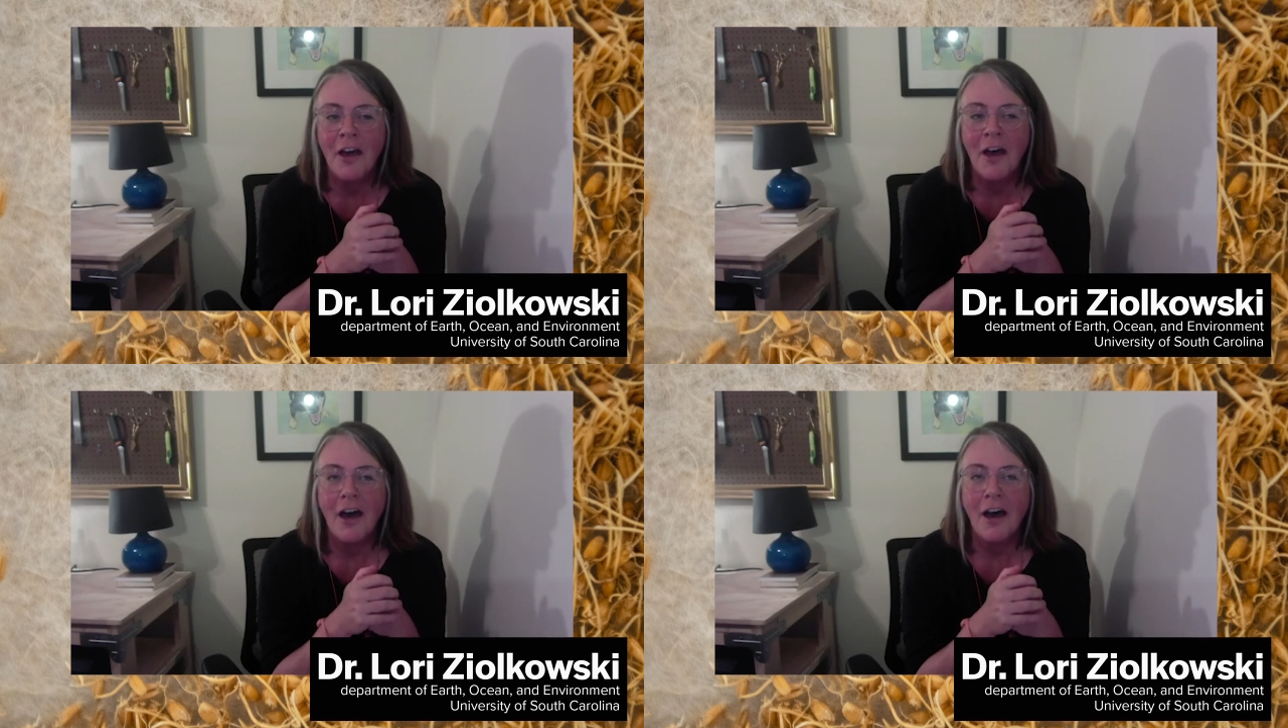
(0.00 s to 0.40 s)

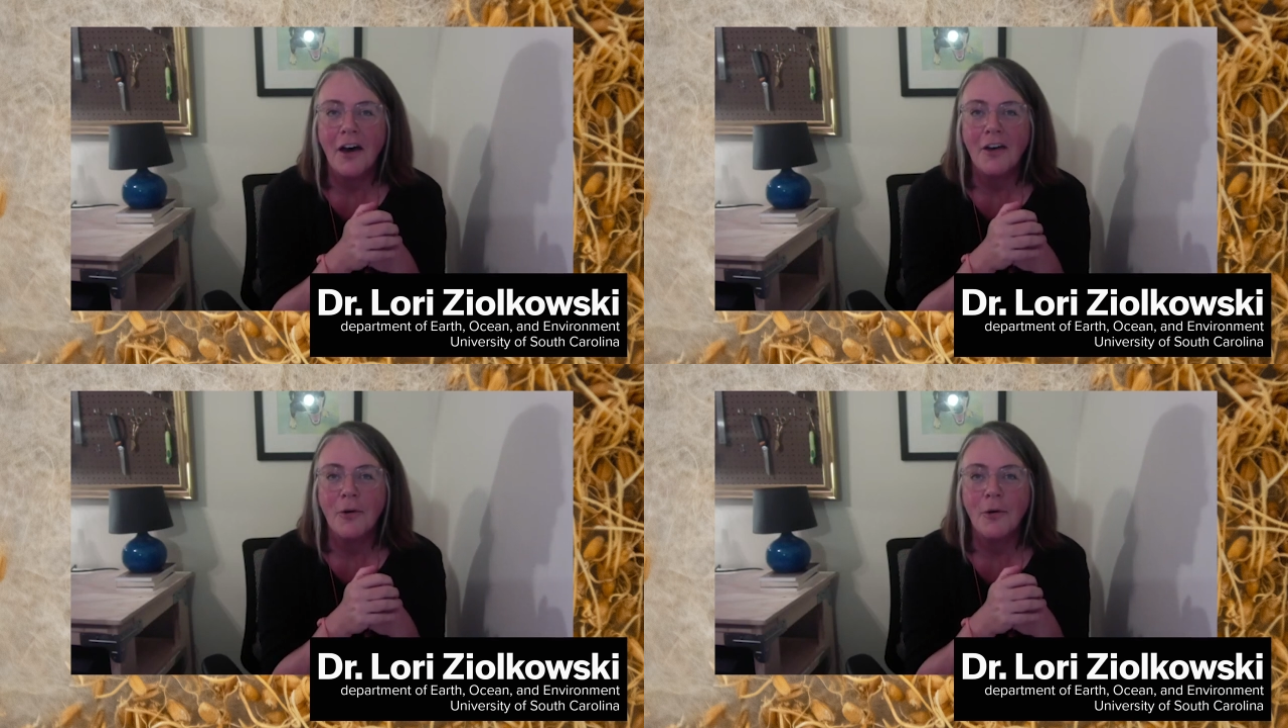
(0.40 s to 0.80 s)
uh,
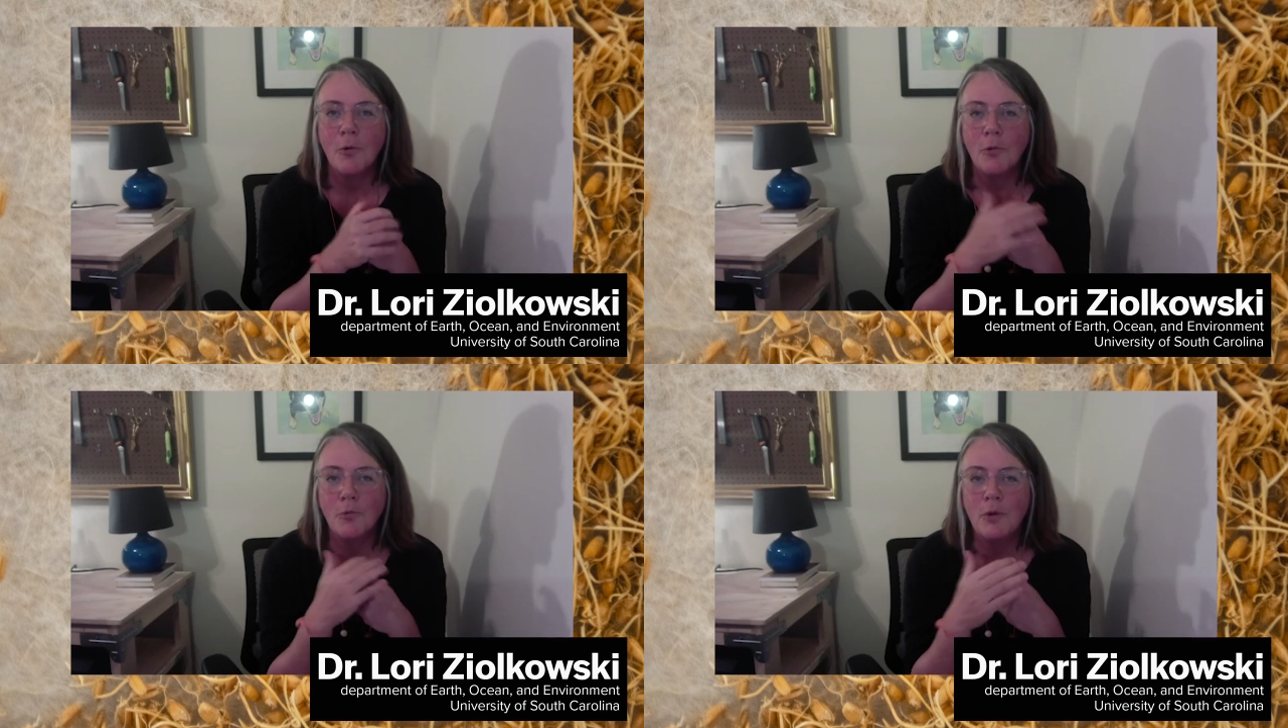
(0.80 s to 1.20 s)

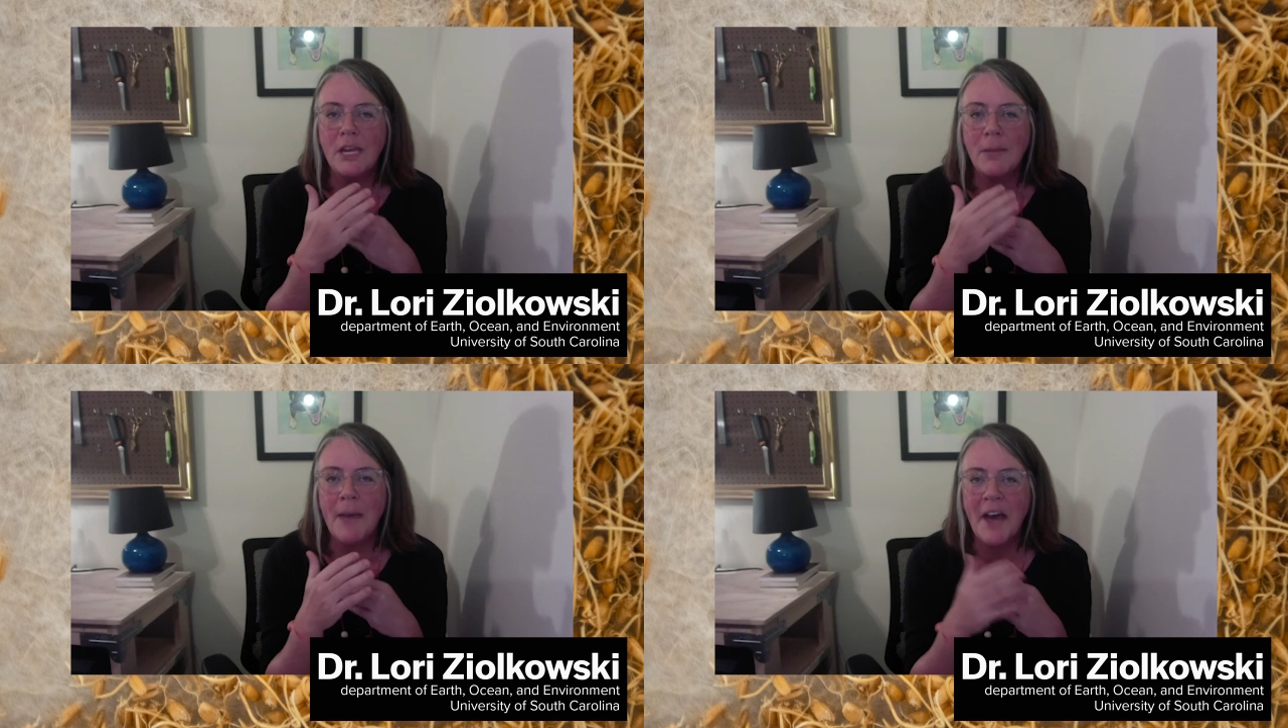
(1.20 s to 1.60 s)
will
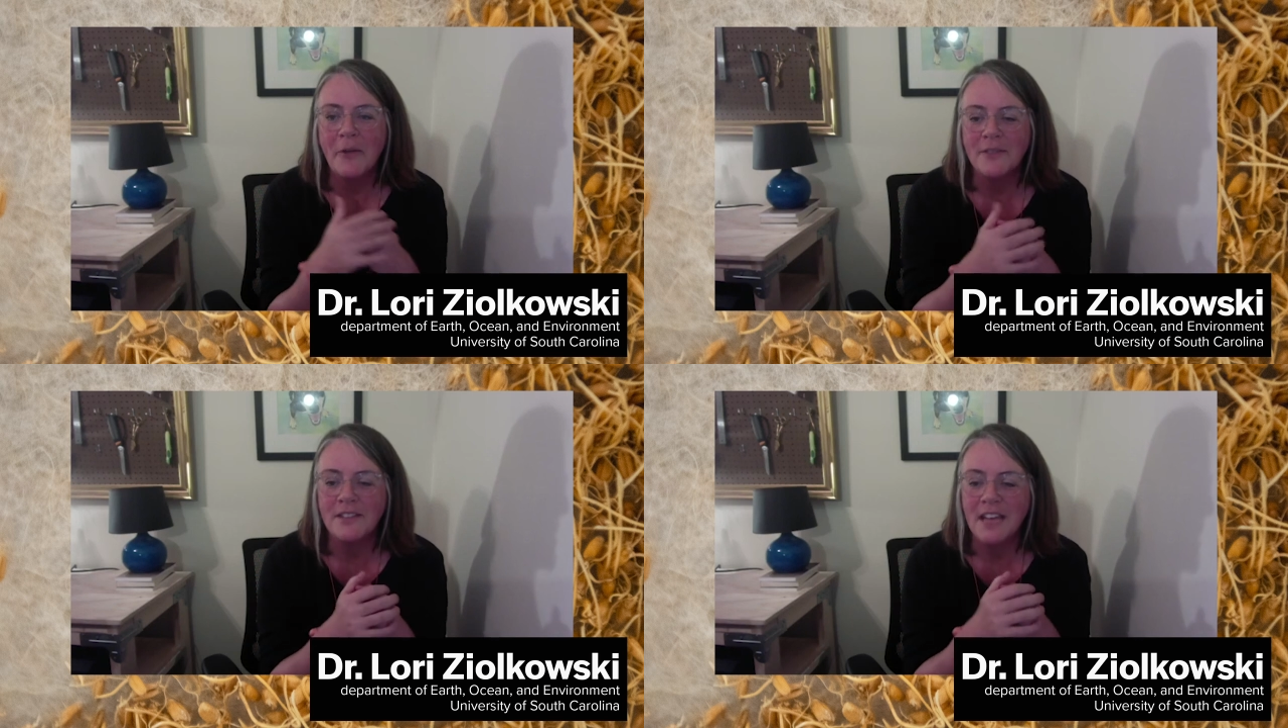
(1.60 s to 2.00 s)

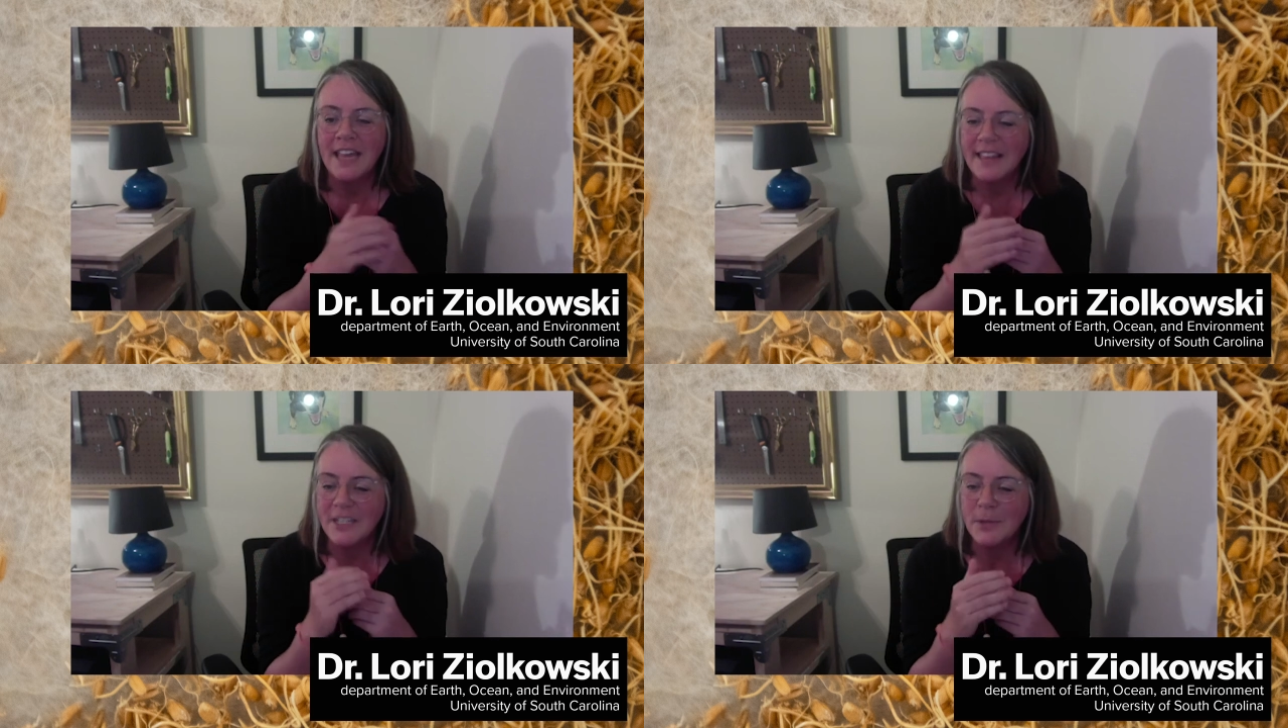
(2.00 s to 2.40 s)
rebound
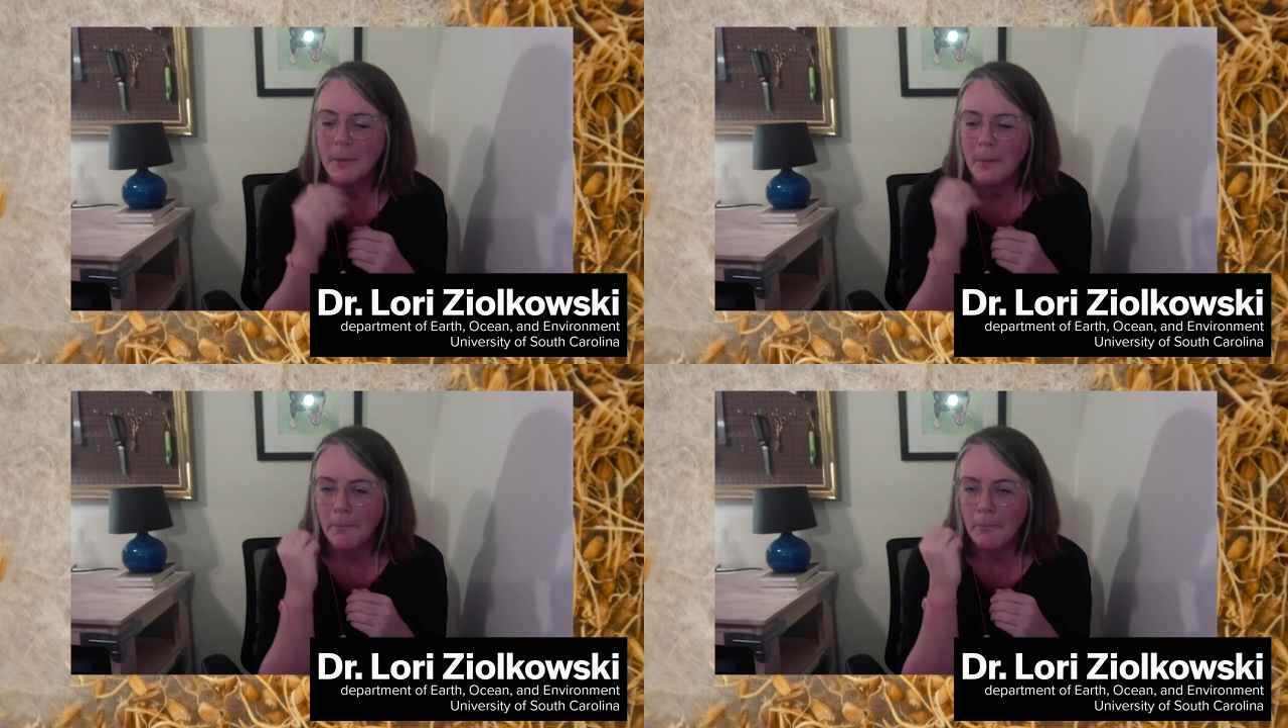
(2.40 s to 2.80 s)
unless we
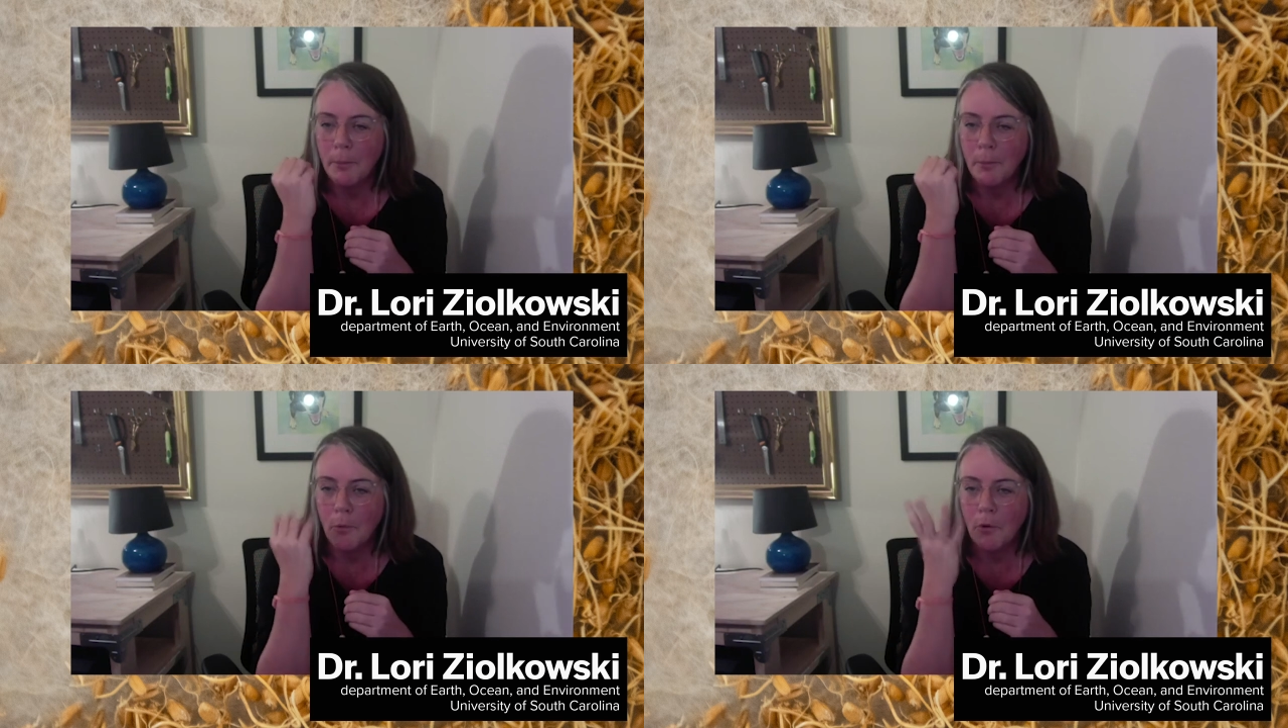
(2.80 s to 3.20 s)
put
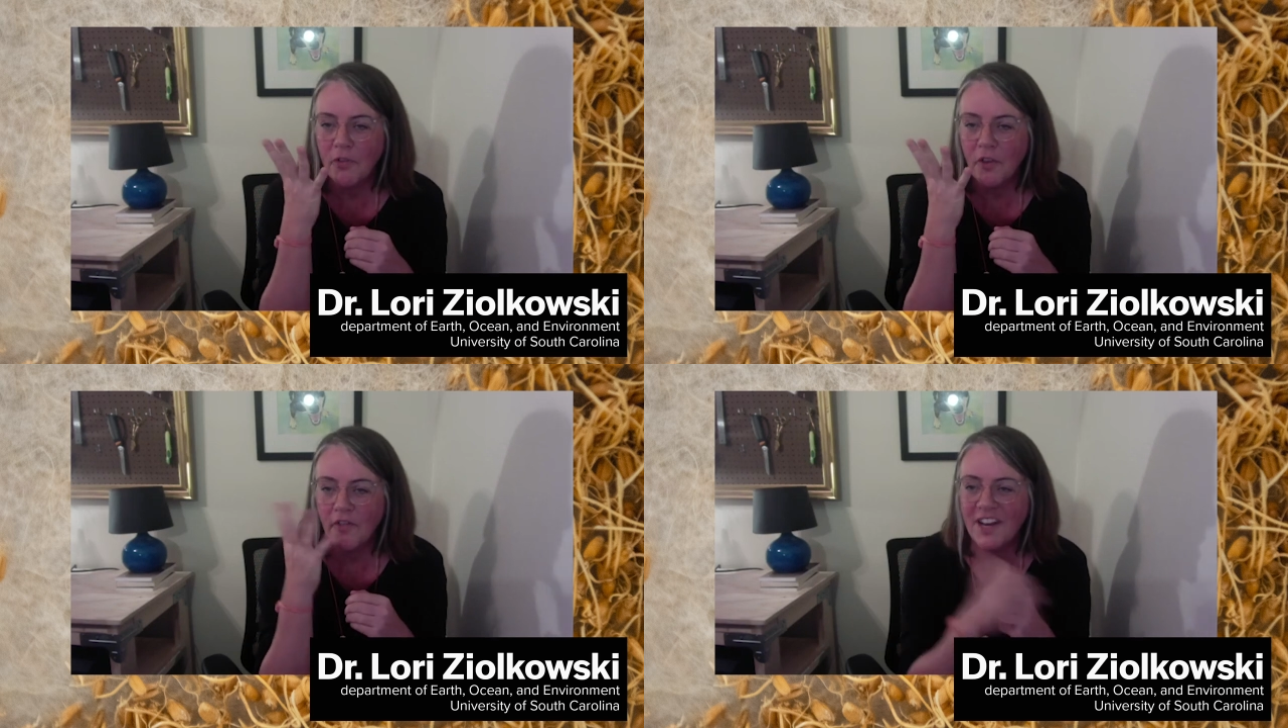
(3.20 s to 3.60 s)
more
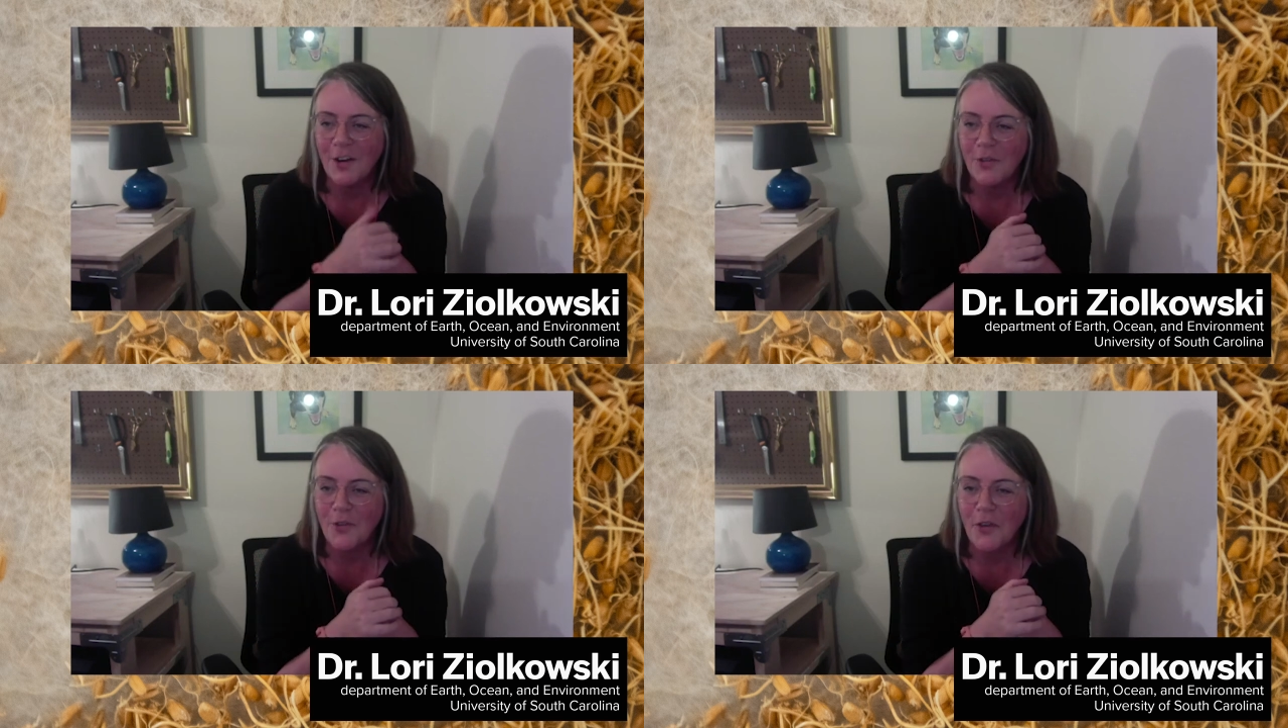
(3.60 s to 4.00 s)
sulfate
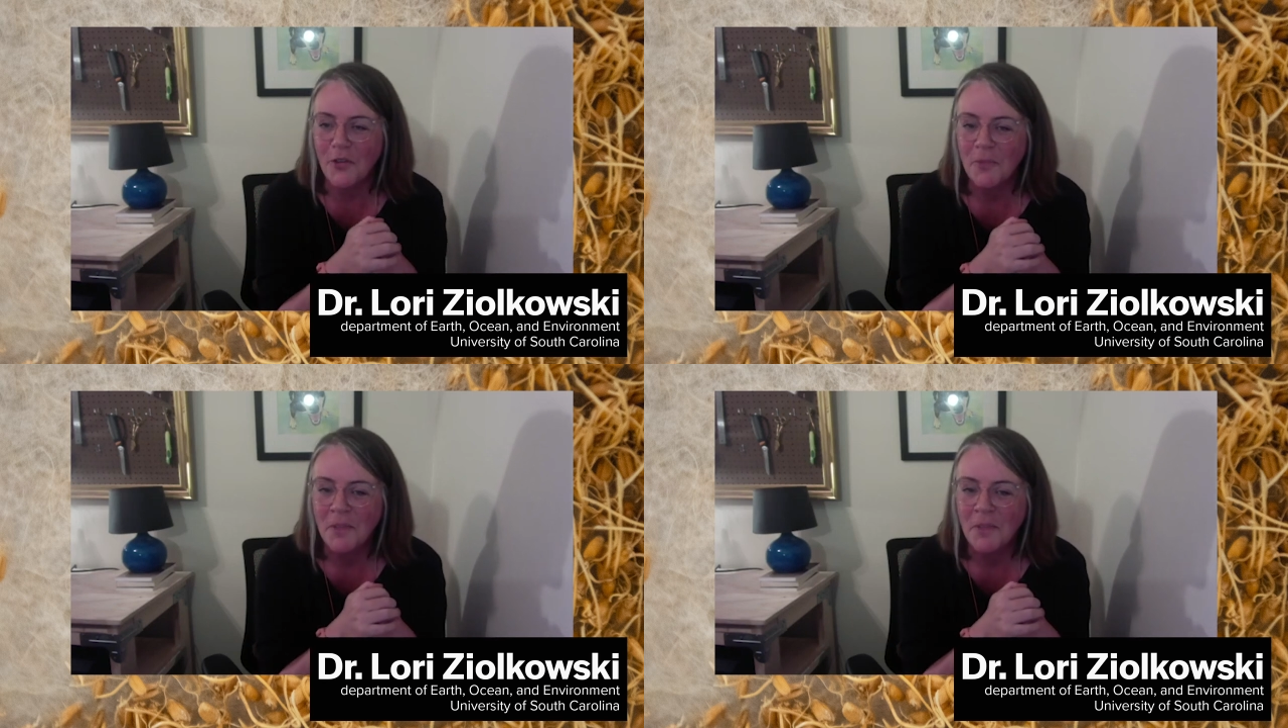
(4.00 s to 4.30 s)
aerosols.